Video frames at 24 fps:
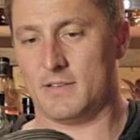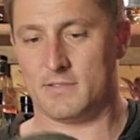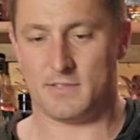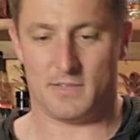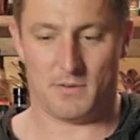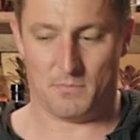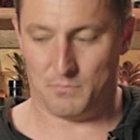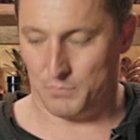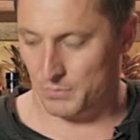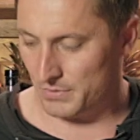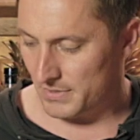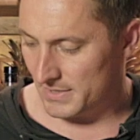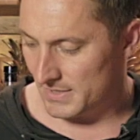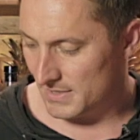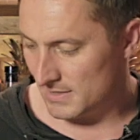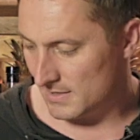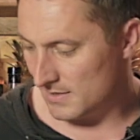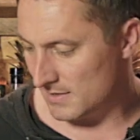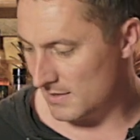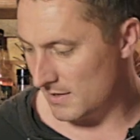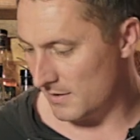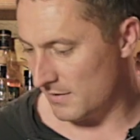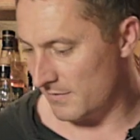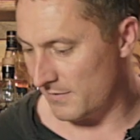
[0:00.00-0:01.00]
at some point in
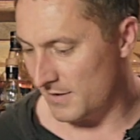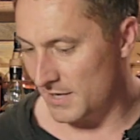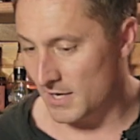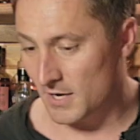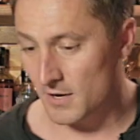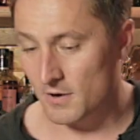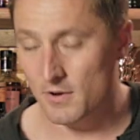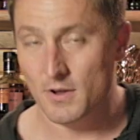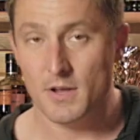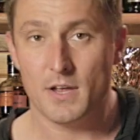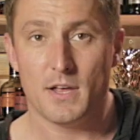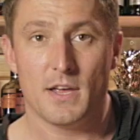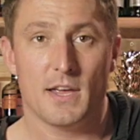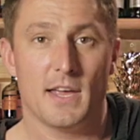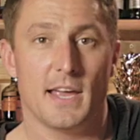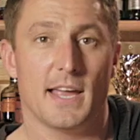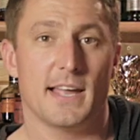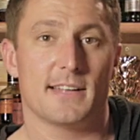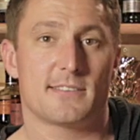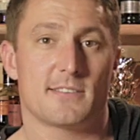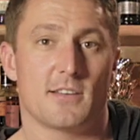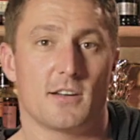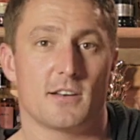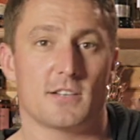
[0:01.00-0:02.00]
another video,
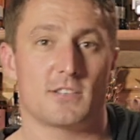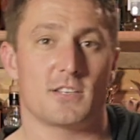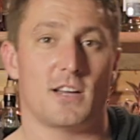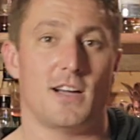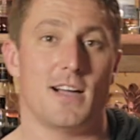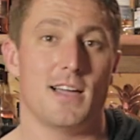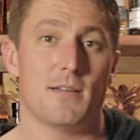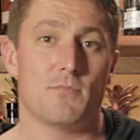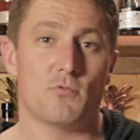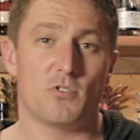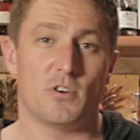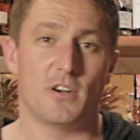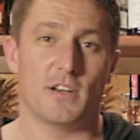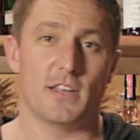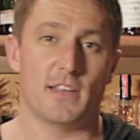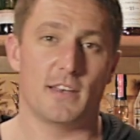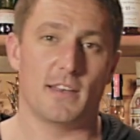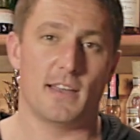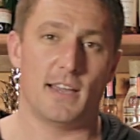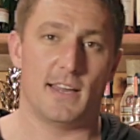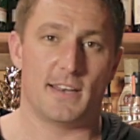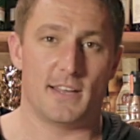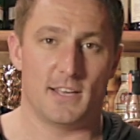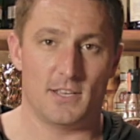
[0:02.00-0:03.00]
it's got a timer on it,
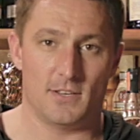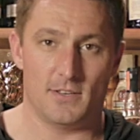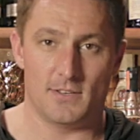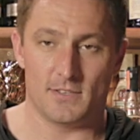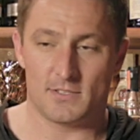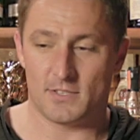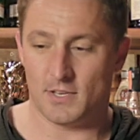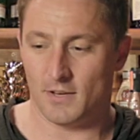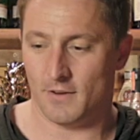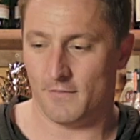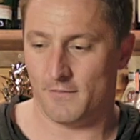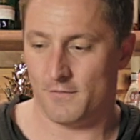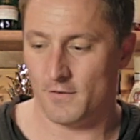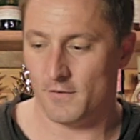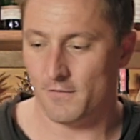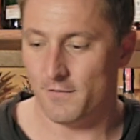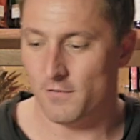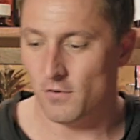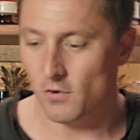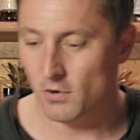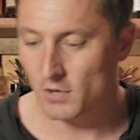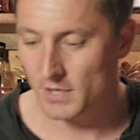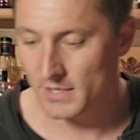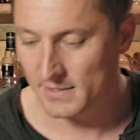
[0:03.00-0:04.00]
and I used it for
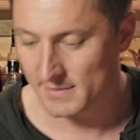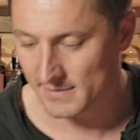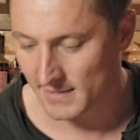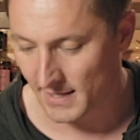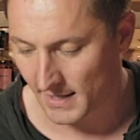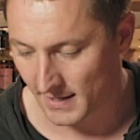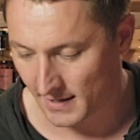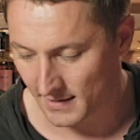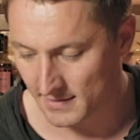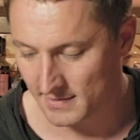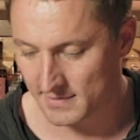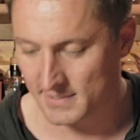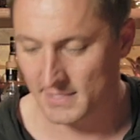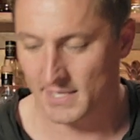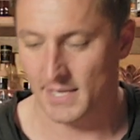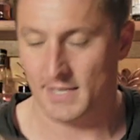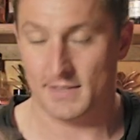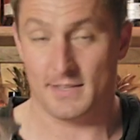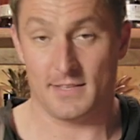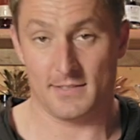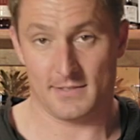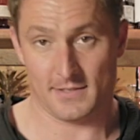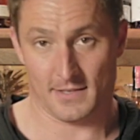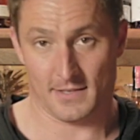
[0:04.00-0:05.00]
40 seconds to get this